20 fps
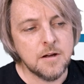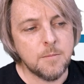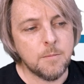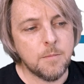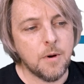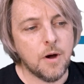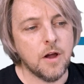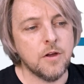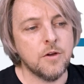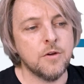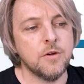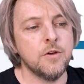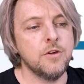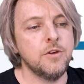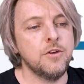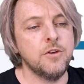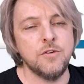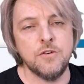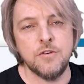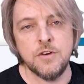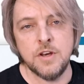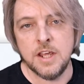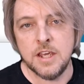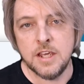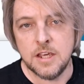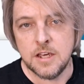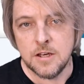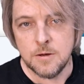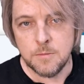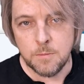by her
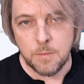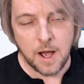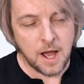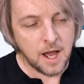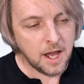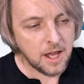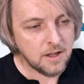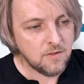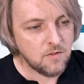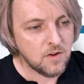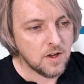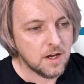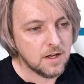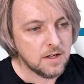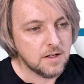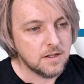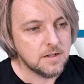unique behavior.